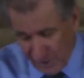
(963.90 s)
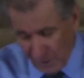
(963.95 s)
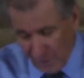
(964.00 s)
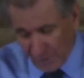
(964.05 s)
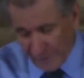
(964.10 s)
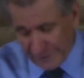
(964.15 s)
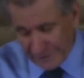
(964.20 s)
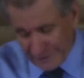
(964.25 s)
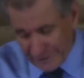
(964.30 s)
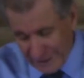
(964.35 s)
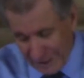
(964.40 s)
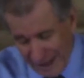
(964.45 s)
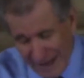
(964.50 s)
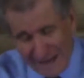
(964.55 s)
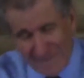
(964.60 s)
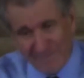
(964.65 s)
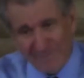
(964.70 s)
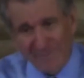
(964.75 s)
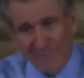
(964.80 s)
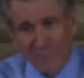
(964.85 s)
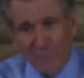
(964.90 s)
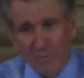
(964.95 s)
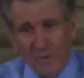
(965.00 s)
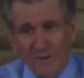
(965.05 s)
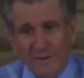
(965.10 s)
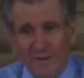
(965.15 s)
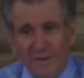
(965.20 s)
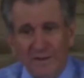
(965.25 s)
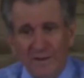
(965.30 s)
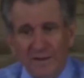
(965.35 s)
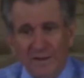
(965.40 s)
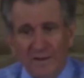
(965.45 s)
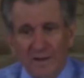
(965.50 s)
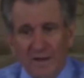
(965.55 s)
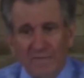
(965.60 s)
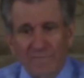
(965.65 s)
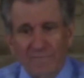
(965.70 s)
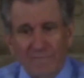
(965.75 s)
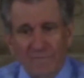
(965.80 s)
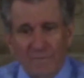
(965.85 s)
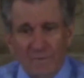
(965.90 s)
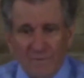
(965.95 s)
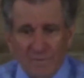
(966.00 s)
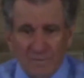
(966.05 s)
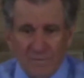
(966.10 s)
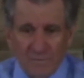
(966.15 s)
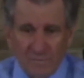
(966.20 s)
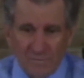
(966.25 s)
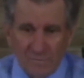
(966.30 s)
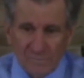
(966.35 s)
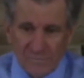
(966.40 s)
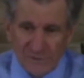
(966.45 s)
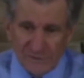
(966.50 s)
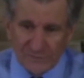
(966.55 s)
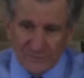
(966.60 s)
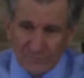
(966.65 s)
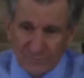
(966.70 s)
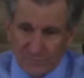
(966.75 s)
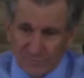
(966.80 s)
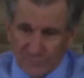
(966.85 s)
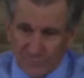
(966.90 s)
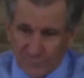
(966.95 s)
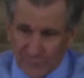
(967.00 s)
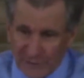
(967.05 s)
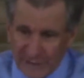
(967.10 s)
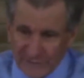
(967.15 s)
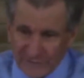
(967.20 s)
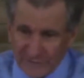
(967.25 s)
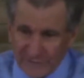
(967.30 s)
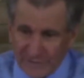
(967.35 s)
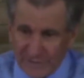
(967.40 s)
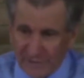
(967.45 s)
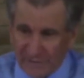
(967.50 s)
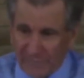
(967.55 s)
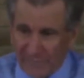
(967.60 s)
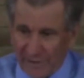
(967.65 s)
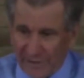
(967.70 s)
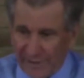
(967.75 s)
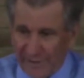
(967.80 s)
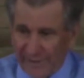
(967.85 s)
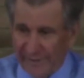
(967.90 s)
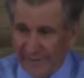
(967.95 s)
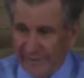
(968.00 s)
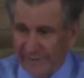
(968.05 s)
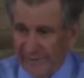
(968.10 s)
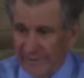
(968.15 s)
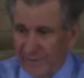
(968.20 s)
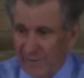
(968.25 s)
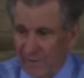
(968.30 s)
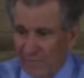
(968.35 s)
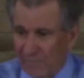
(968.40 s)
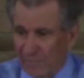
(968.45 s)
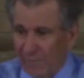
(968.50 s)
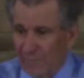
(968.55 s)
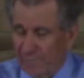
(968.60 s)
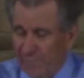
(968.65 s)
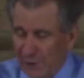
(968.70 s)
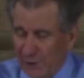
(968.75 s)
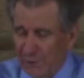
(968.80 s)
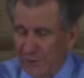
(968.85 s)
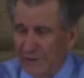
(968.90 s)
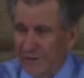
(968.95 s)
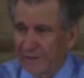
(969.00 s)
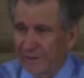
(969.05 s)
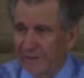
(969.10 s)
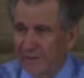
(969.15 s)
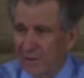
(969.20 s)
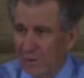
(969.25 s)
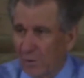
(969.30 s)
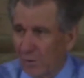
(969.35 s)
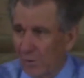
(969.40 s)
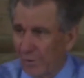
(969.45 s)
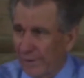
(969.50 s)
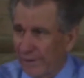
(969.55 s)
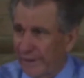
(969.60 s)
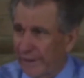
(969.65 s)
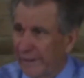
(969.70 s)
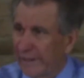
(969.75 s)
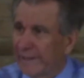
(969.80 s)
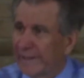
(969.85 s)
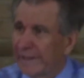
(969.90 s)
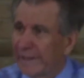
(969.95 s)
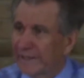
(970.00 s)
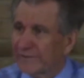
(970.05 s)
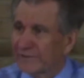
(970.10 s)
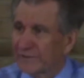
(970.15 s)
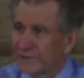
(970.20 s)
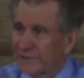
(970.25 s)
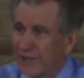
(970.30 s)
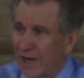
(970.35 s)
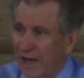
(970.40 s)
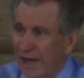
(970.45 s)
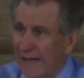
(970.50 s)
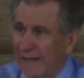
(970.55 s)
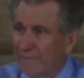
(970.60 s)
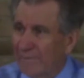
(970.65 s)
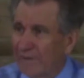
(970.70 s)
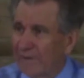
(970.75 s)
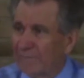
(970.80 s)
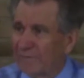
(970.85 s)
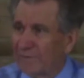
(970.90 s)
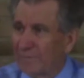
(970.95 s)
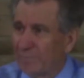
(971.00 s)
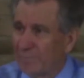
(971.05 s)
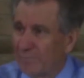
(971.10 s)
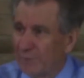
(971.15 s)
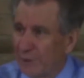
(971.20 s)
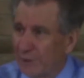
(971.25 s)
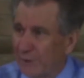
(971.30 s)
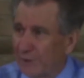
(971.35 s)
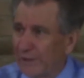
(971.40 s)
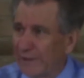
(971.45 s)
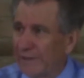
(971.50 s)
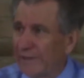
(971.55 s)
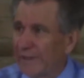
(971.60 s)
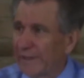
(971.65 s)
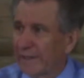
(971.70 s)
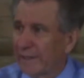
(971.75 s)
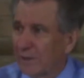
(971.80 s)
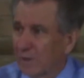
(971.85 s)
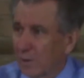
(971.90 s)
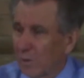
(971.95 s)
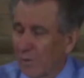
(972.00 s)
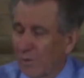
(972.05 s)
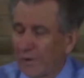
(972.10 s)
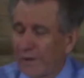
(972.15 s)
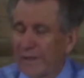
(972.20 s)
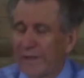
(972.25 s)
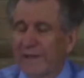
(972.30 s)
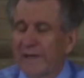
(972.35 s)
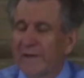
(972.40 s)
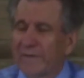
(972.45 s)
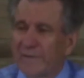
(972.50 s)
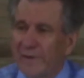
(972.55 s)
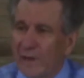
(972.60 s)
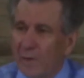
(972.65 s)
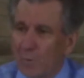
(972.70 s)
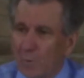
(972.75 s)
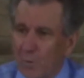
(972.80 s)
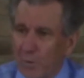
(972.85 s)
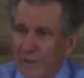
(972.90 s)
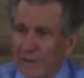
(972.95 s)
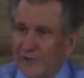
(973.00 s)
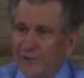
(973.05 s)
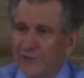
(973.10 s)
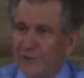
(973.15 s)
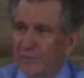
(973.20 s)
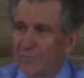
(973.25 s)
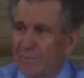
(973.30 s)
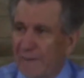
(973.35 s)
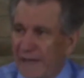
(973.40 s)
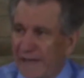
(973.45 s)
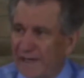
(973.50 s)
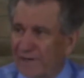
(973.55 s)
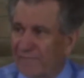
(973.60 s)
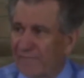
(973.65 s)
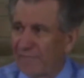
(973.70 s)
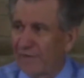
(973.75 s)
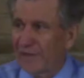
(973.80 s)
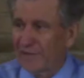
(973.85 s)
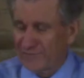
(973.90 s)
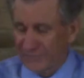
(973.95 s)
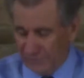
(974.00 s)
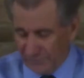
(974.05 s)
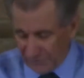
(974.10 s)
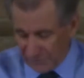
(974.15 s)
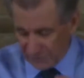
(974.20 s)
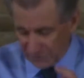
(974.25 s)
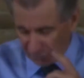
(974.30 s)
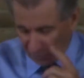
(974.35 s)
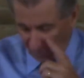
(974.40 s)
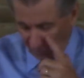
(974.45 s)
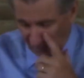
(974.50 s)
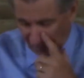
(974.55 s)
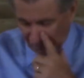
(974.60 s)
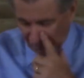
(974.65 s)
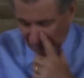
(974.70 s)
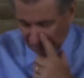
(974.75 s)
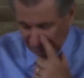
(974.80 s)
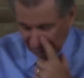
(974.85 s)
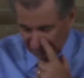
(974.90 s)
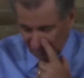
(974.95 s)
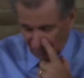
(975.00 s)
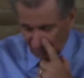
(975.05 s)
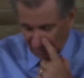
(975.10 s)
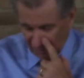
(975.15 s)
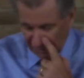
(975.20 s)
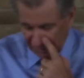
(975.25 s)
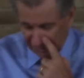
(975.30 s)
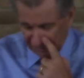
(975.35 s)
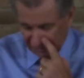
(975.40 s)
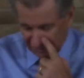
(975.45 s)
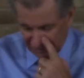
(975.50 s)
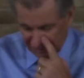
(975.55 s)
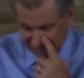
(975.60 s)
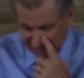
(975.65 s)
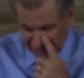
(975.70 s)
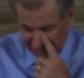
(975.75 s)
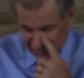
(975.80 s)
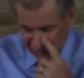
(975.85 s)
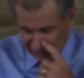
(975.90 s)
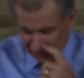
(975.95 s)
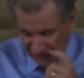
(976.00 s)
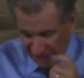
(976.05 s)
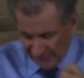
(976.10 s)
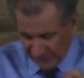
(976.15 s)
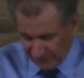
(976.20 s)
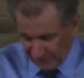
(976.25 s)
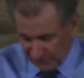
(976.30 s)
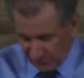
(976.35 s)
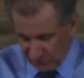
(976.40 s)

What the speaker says: are a type of what of this dressing of Aaron for beauty and glory is a type of the beauty and glory that we should manifest to this world. Go with me to chapter